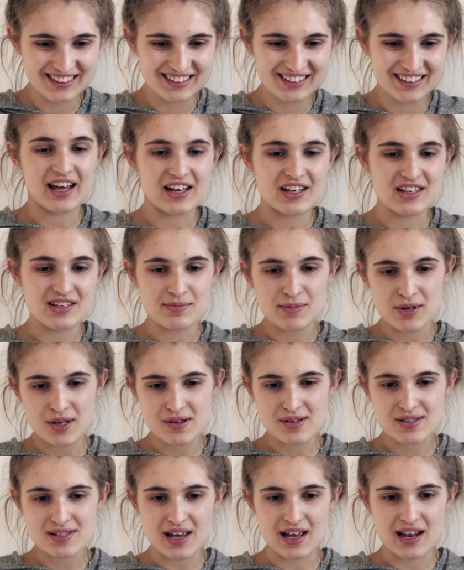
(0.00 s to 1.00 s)
Candy
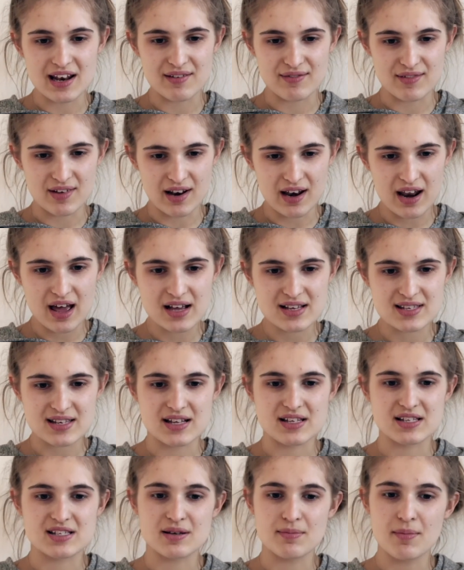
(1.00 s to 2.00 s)
Muse, Olivia Lux
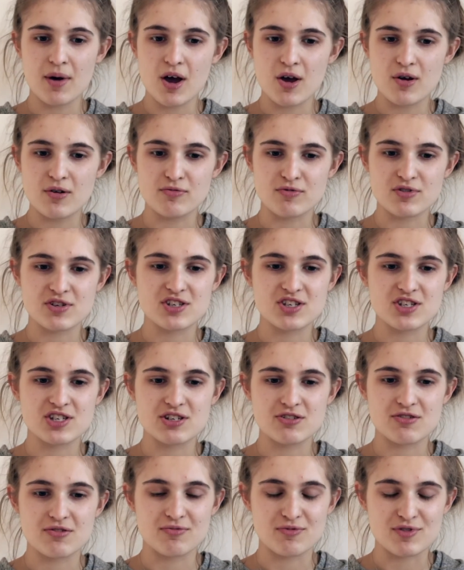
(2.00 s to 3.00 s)
and Simone
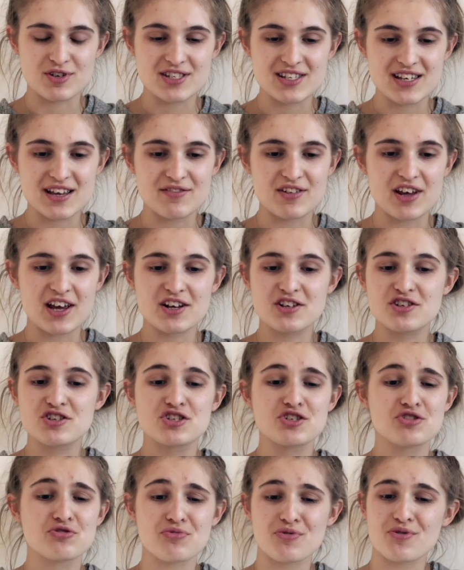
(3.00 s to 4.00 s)
received
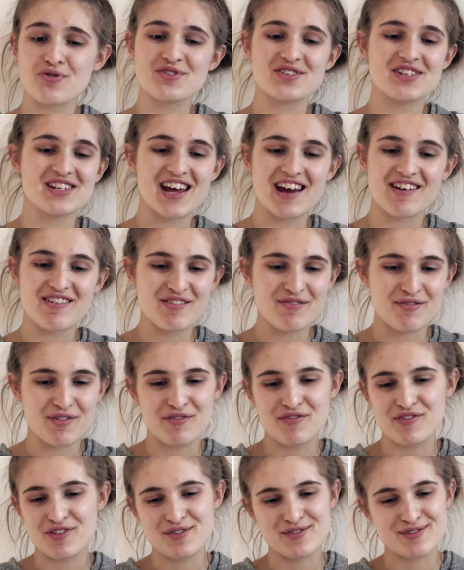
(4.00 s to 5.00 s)
extraordinary
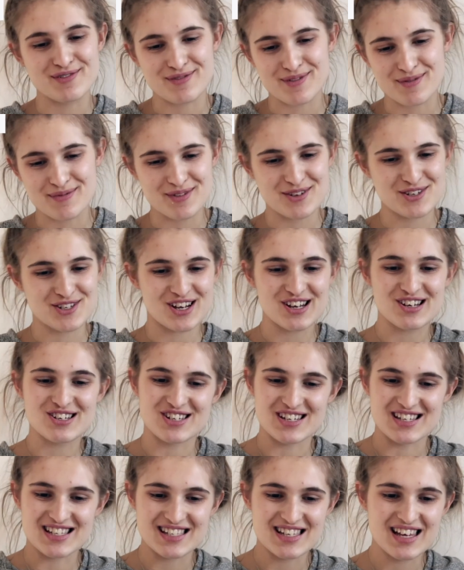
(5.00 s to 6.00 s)
reviews from the
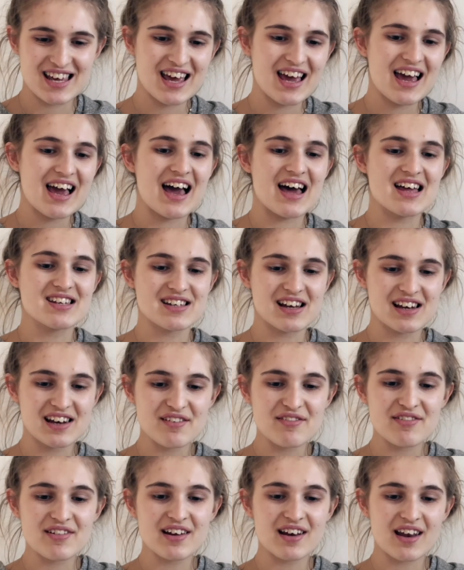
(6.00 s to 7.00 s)
judges, and
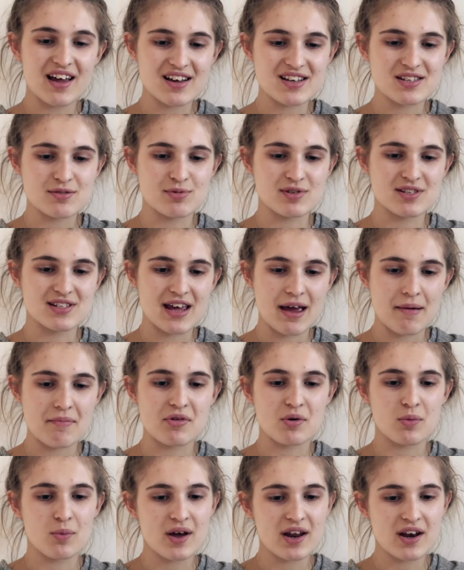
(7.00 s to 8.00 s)
Olivia Lux was named
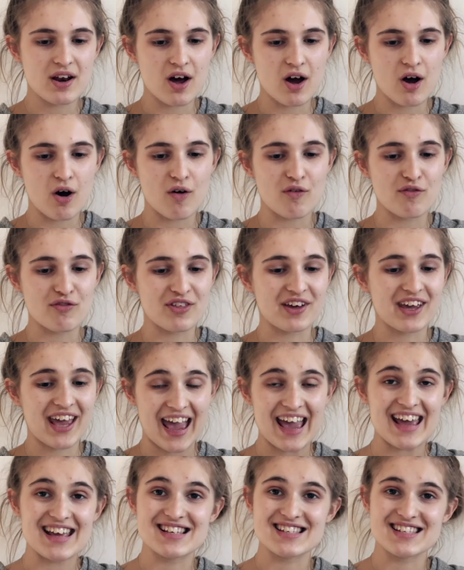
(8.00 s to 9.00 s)
the winner of the
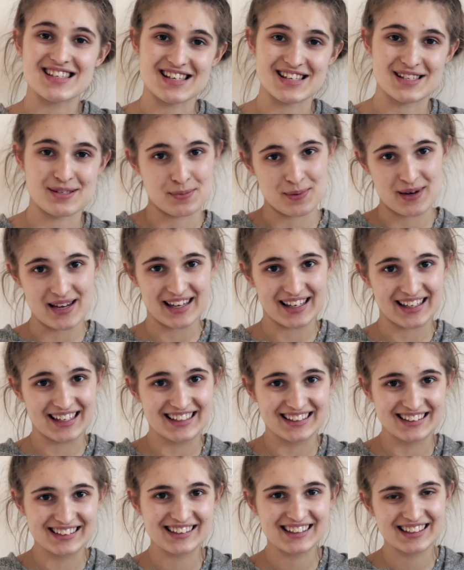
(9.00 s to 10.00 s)
case this week.